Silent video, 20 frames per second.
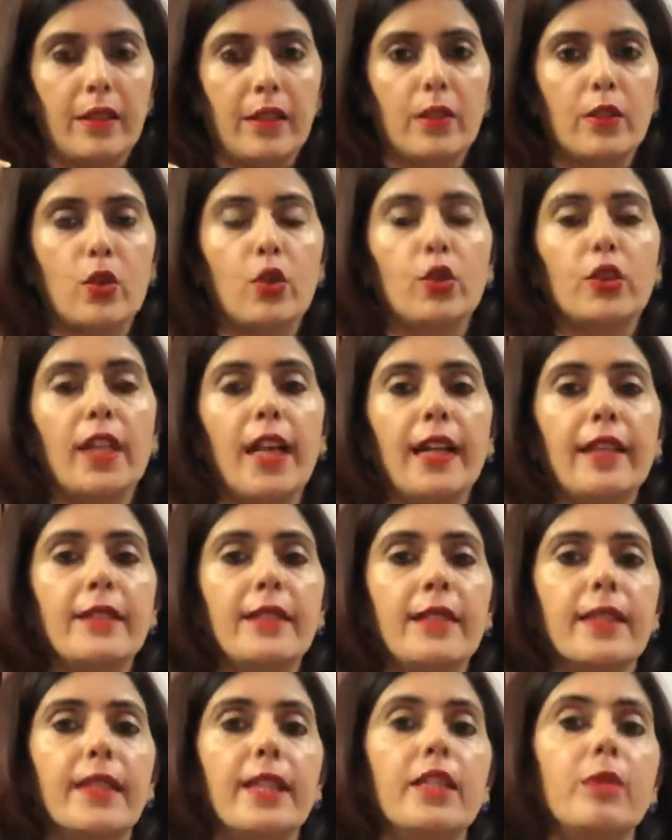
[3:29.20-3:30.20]
so that
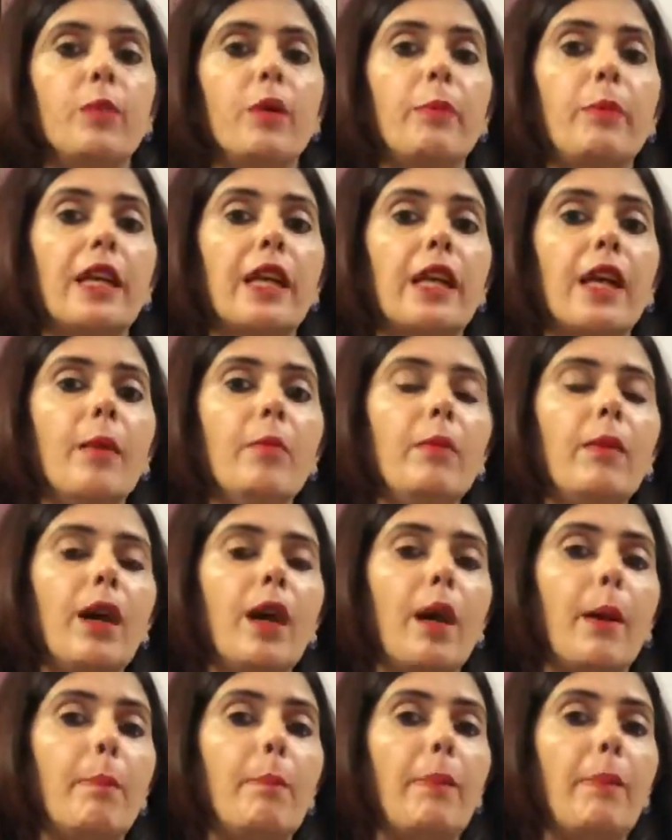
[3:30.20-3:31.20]
it may become
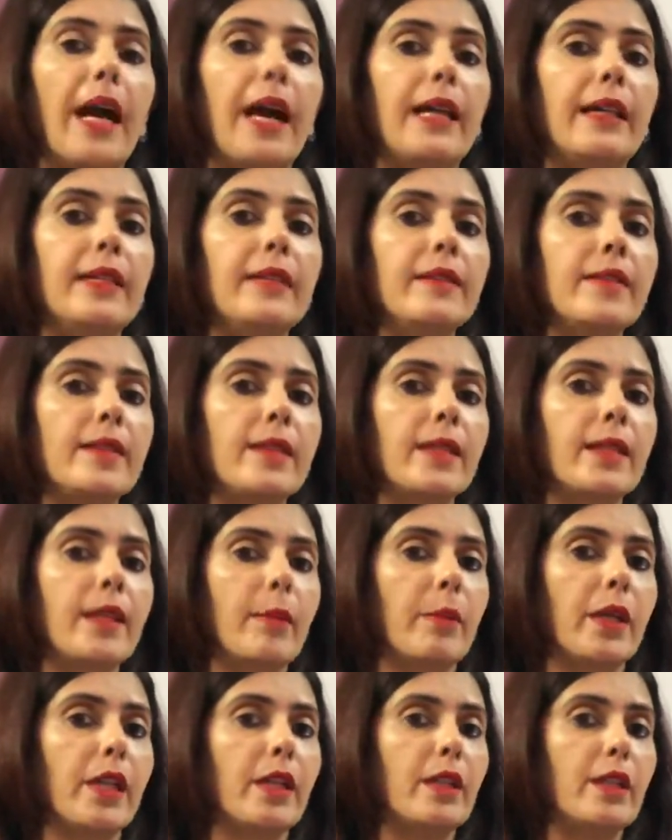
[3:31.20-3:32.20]
a balanced
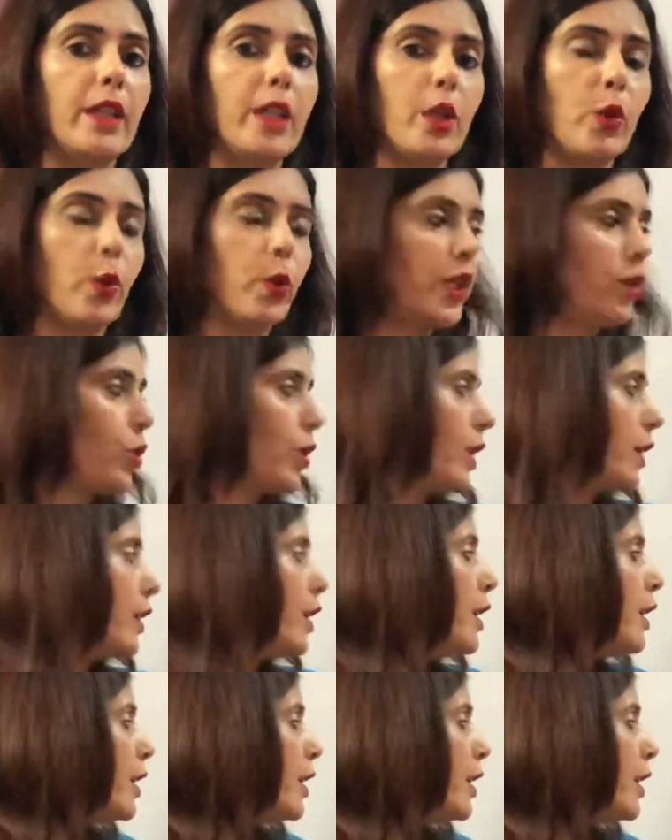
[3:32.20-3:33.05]
chemical equation.